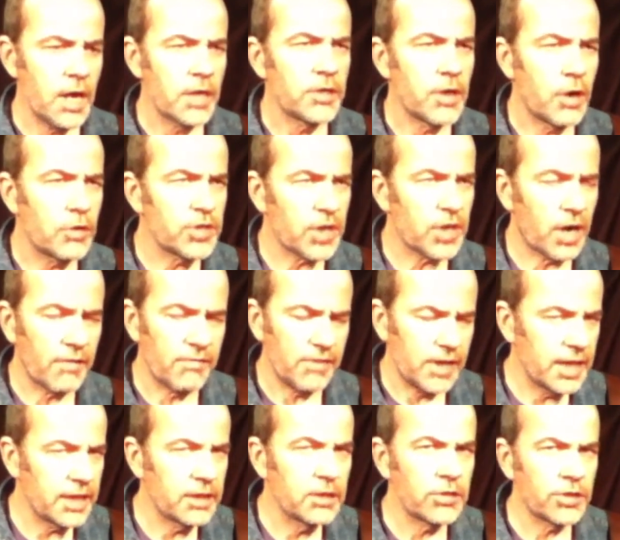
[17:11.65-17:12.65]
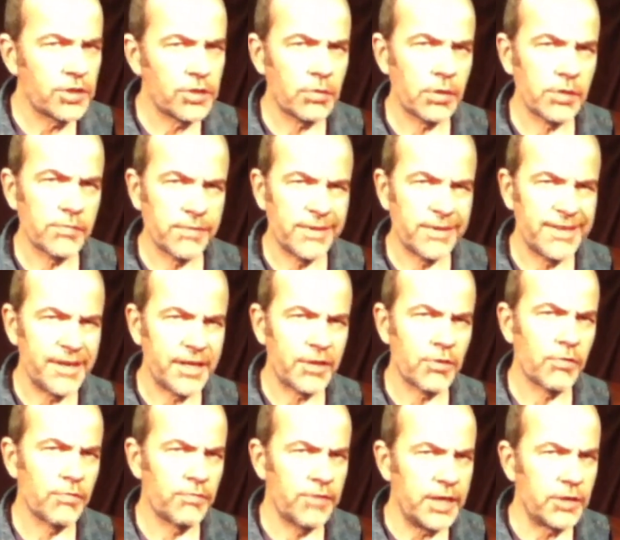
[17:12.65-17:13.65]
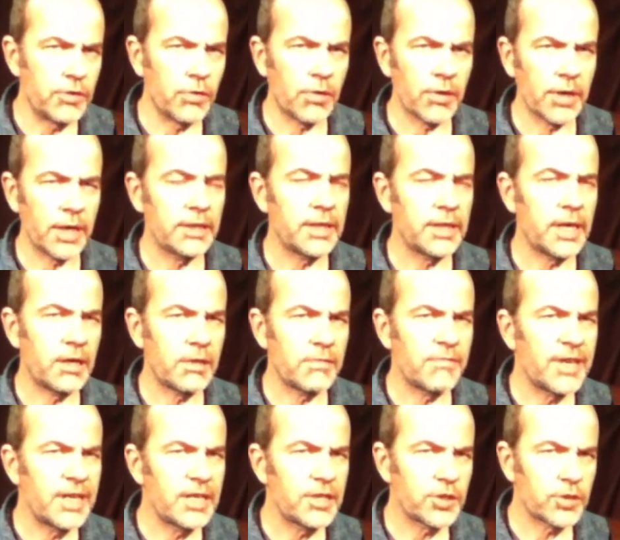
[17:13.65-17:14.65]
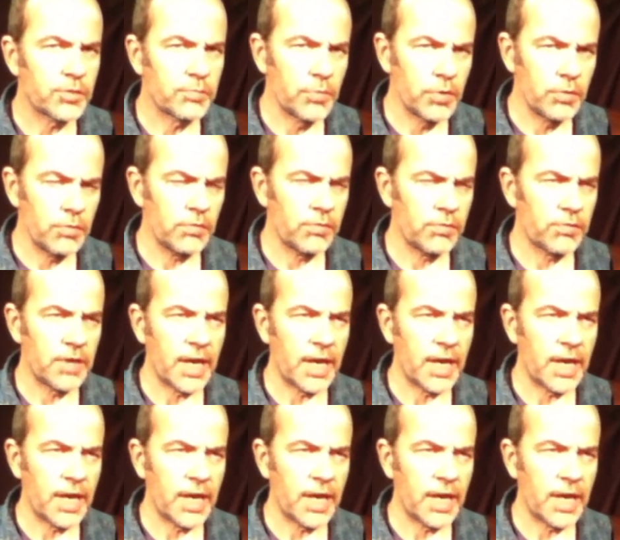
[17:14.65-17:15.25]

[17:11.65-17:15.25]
those are really good choice for recording. They are really smooth.